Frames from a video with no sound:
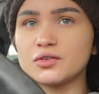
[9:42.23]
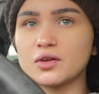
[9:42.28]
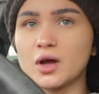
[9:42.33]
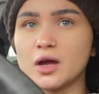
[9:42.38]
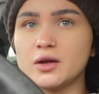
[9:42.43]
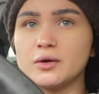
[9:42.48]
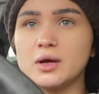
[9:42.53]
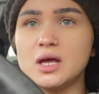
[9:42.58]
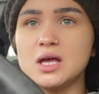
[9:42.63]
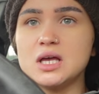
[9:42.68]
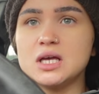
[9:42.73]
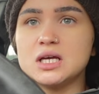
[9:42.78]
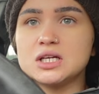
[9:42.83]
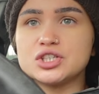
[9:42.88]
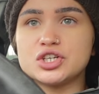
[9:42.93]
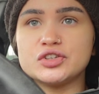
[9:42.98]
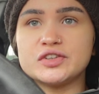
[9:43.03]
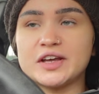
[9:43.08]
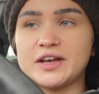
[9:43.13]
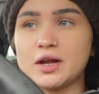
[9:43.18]
So
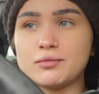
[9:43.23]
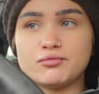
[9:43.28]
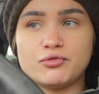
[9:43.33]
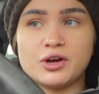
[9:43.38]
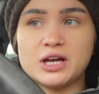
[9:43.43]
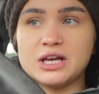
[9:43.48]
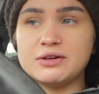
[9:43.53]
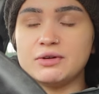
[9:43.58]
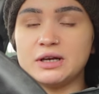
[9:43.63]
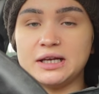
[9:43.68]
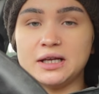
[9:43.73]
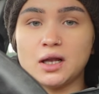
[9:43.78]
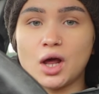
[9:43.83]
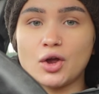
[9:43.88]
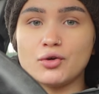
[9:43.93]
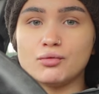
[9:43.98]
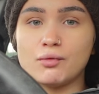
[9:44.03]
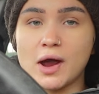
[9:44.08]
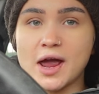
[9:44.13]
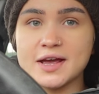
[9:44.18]
she said I'm really, really
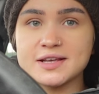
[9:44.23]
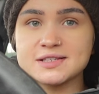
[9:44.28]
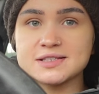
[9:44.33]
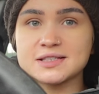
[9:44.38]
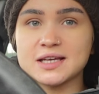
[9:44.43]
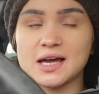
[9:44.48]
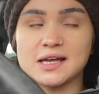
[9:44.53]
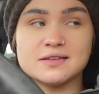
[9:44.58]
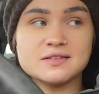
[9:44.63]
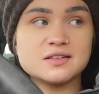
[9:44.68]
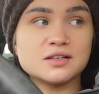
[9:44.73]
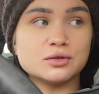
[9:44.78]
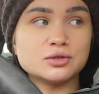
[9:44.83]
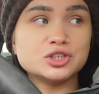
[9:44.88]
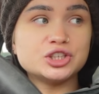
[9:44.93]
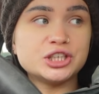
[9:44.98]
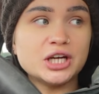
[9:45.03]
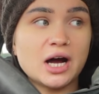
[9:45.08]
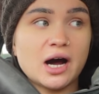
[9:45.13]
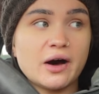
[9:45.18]
low risk until
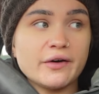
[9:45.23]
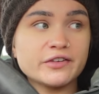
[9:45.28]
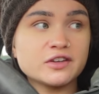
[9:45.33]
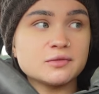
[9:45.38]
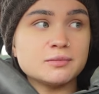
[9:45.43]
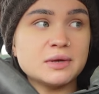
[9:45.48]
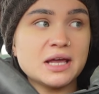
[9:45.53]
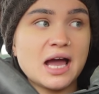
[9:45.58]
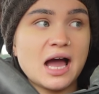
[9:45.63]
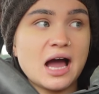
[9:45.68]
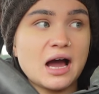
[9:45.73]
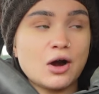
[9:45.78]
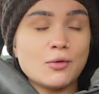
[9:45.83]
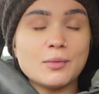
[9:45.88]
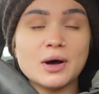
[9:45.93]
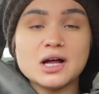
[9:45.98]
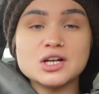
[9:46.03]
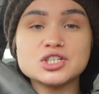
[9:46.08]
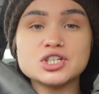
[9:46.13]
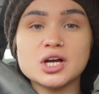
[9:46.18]
she asked me how
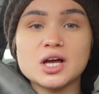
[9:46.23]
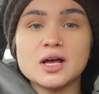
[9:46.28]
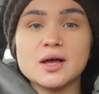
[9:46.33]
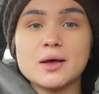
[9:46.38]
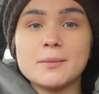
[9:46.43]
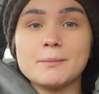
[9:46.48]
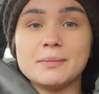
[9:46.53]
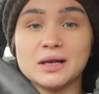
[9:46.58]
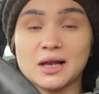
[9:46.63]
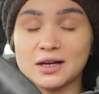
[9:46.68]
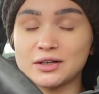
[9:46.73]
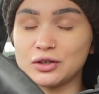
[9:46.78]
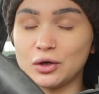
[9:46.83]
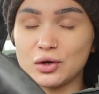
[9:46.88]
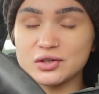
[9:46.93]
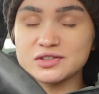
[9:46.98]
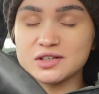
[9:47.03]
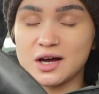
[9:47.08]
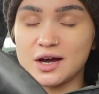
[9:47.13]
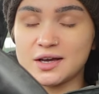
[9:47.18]
much blood
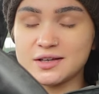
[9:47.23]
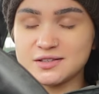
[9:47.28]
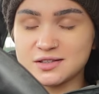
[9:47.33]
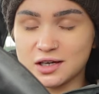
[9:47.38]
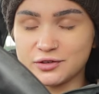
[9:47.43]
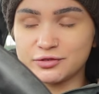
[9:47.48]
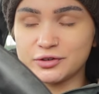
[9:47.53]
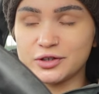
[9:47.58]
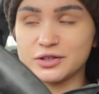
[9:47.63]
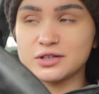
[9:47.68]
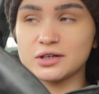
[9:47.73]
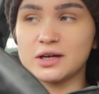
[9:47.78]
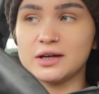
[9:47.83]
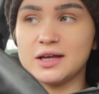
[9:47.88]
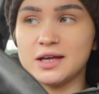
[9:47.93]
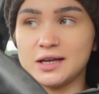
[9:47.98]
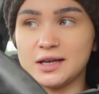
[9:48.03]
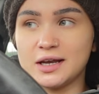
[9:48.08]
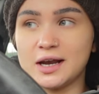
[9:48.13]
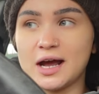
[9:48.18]
loss I suffered
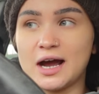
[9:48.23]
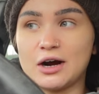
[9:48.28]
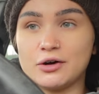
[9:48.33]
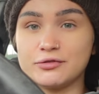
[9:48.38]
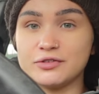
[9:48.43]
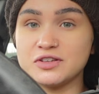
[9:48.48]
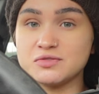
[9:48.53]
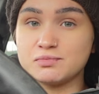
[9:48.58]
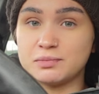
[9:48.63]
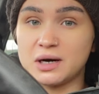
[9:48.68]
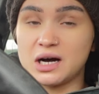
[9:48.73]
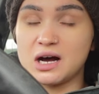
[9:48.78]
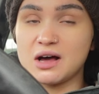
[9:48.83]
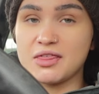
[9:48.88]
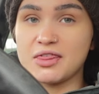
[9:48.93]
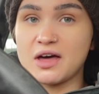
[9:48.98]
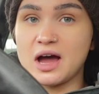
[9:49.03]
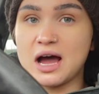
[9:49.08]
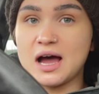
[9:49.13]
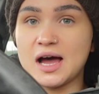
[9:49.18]
in Alfie's
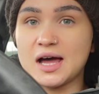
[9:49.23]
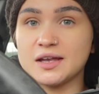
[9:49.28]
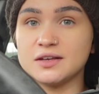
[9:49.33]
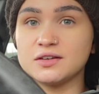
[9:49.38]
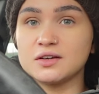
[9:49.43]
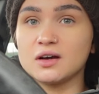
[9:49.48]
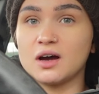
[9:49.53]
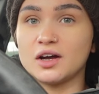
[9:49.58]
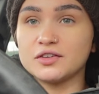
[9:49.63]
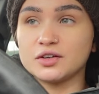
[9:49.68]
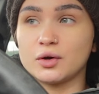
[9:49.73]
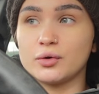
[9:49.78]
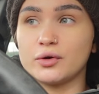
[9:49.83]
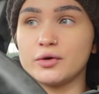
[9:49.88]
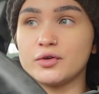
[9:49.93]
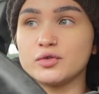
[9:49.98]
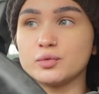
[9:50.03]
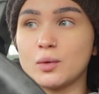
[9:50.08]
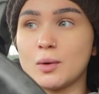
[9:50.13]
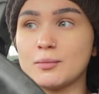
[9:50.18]
birth, and I told
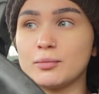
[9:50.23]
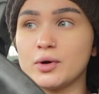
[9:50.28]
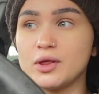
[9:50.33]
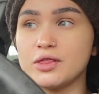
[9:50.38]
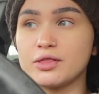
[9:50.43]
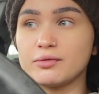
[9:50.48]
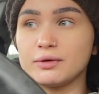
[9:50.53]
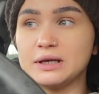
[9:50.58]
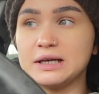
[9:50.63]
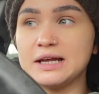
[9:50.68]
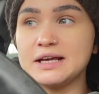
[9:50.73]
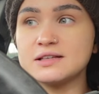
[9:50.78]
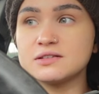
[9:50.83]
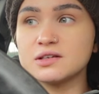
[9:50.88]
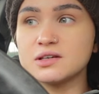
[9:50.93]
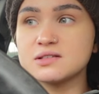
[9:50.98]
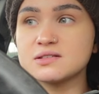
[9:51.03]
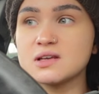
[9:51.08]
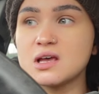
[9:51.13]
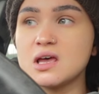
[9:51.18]
her it was 1.3
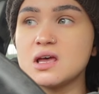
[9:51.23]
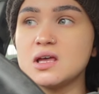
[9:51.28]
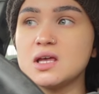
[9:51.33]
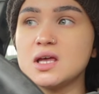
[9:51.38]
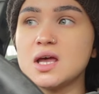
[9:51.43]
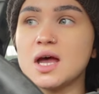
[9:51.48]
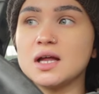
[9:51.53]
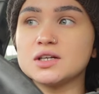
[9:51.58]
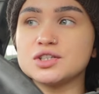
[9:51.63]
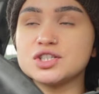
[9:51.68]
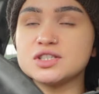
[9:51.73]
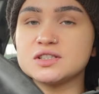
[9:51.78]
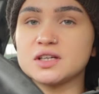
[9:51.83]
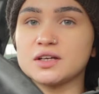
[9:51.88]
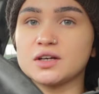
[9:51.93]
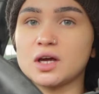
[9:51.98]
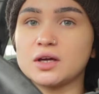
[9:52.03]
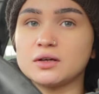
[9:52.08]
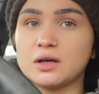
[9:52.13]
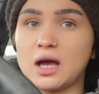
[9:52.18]
litres, and she
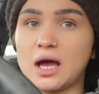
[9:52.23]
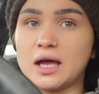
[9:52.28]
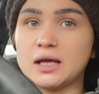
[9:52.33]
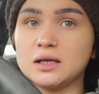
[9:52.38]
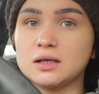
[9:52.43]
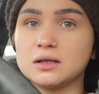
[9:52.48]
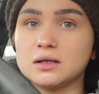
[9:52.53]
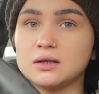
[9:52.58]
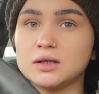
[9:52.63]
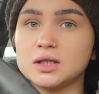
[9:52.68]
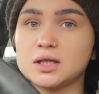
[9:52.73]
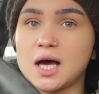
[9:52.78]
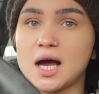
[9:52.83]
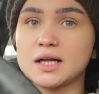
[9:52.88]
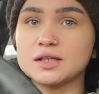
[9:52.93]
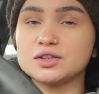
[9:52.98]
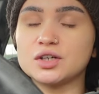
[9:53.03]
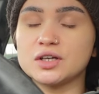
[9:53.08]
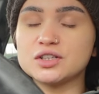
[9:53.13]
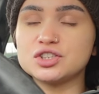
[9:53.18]
said, okay,
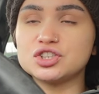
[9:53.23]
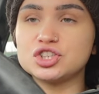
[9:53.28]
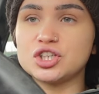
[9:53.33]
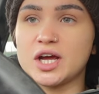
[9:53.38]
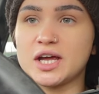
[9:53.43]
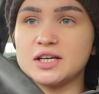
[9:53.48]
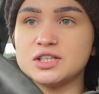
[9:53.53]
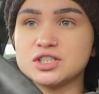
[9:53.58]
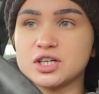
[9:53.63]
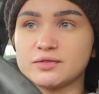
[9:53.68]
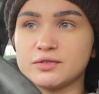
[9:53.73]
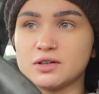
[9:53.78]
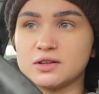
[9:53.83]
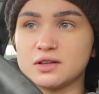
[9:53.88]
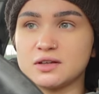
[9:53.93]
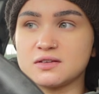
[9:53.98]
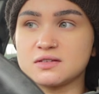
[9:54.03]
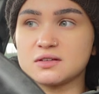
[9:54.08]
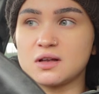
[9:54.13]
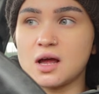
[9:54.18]
that does change
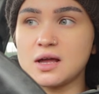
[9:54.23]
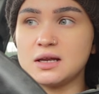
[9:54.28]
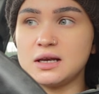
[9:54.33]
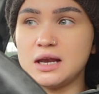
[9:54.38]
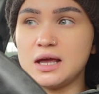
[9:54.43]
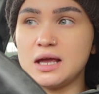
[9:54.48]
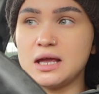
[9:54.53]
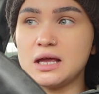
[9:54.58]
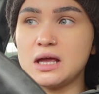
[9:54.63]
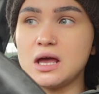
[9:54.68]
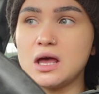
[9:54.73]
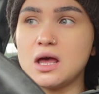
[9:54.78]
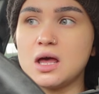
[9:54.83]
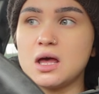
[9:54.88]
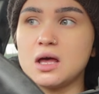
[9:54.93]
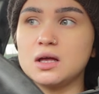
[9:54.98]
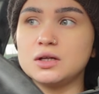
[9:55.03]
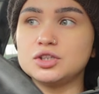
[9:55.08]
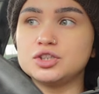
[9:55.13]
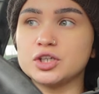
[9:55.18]
everything slightly,
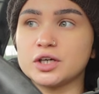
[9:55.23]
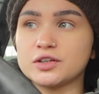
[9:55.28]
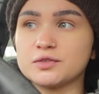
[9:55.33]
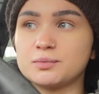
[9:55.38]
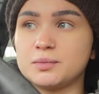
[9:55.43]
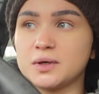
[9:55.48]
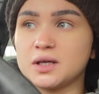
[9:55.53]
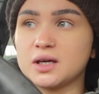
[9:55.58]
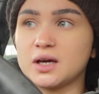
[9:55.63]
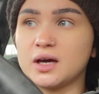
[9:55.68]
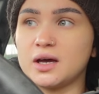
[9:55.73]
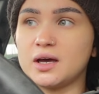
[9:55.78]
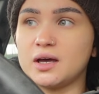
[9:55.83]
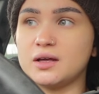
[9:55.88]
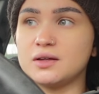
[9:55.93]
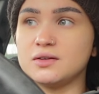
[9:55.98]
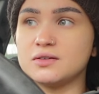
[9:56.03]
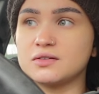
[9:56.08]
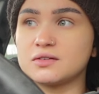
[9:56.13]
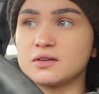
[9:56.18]
just
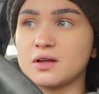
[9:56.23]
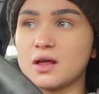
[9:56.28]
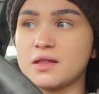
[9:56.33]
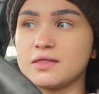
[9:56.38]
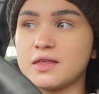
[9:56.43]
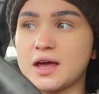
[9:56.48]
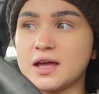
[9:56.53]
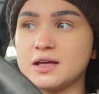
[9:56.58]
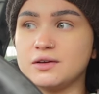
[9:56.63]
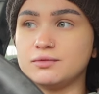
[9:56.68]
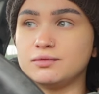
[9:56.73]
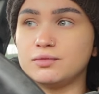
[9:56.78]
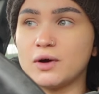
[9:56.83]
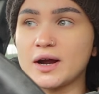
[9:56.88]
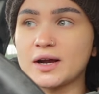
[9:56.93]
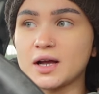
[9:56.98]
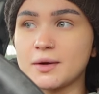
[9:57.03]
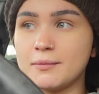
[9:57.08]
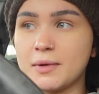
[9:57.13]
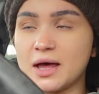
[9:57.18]
because they
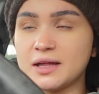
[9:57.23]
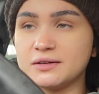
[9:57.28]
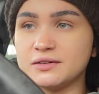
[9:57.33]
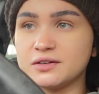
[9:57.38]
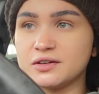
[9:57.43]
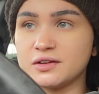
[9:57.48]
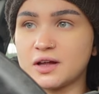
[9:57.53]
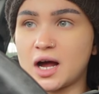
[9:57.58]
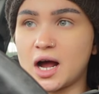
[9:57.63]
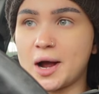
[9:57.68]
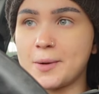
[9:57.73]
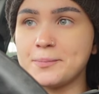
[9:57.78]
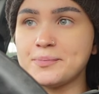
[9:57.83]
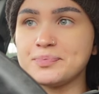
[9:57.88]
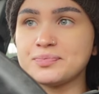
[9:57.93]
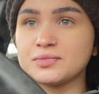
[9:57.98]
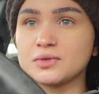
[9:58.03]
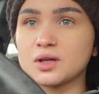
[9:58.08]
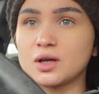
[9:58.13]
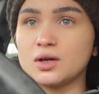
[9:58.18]
recommend that
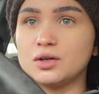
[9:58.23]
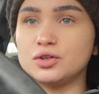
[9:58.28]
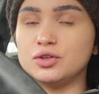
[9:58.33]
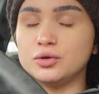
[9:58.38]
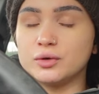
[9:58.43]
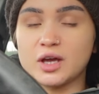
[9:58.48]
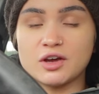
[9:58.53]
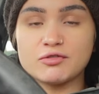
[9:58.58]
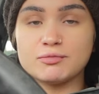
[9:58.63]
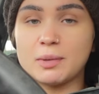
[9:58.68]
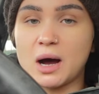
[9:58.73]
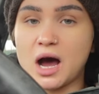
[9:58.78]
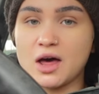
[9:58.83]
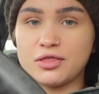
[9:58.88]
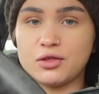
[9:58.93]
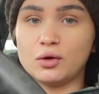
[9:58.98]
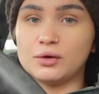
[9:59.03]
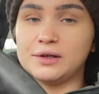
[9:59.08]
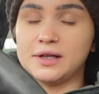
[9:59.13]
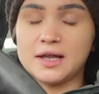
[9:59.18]
you give
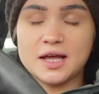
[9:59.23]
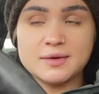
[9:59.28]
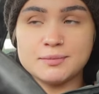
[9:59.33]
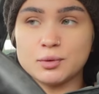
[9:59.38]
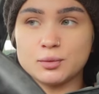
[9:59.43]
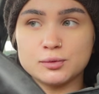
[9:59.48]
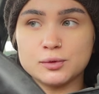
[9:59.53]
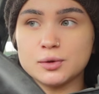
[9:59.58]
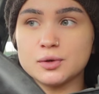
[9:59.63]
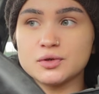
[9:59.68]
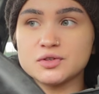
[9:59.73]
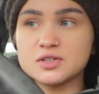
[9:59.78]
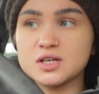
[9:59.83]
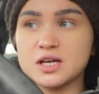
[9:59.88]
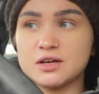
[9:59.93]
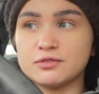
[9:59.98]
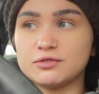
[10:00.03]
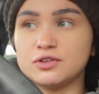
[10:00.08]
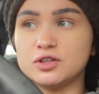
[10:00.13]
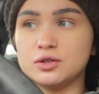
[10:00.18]
birth on labour ward
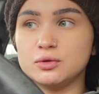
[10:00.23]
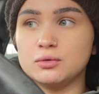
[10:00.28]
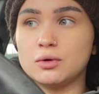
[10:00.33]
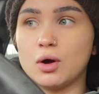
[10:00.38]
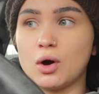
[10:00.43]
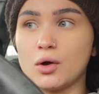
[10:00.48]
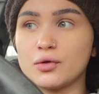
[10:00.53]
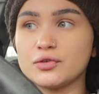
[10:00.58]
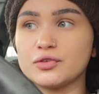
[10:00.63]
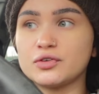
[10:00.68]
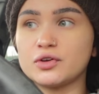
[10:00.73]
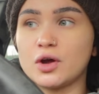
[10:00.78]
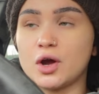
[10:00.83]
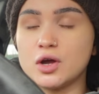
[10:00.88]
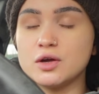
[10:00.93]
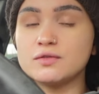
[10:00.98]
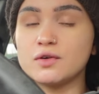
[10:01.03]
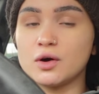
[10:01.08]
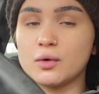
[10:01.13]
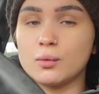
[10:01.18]
if you lost
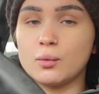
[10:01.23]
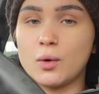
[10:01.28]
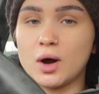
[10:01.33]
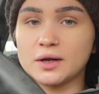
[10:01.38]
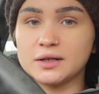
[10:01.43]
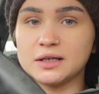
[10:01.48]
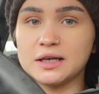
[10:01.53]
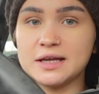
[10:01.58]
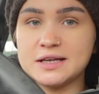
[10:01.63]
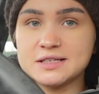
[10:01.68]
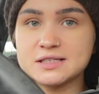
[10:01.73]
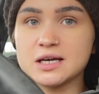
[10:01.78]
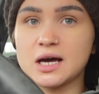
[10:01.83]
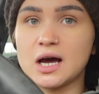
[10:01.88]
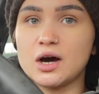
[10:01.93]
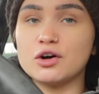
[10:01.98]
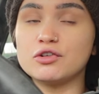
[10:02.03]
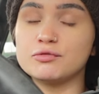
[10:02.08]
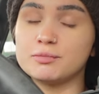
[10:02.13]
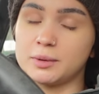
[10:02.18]
over 1
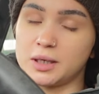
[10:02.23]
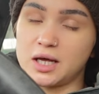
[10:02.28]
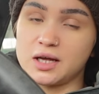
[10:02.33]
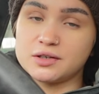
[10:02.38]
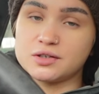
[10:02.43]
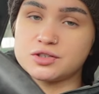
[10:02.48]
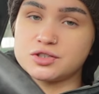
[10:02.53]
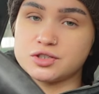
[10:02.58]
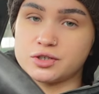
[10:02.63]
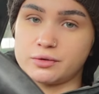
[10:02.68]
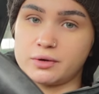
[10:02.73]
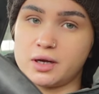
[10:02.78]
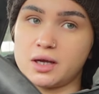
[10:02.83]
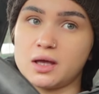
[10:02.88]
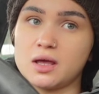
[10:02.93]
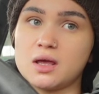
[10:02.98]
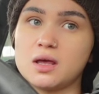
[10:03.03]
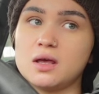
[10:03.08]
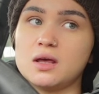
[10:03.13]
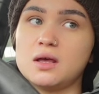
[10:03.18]
litre of blood
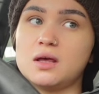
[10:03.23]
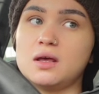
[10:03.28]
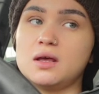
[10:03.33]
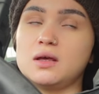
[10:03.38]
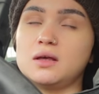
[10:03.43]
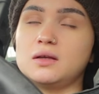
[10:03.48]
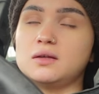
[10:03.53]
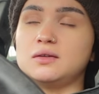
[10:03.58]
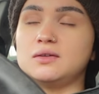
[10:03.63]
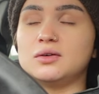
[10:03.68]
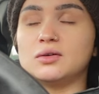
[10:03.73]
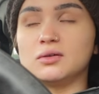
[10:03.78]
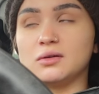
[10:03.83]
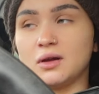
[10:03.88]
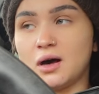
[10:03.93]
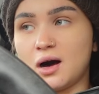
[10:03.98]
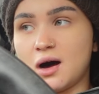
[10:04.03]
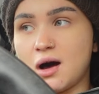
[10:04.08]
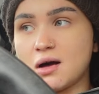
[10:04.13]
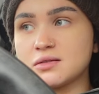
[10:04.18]
during your
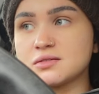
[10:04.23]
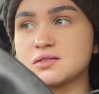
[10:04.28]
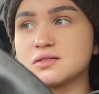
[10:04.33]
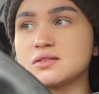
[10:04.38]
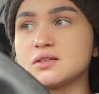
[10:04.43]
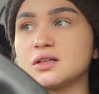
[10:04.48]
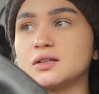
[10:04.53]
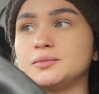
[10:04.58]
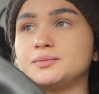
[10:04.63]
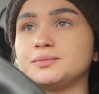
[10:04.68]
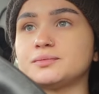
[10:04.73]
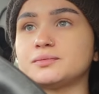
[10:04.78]
last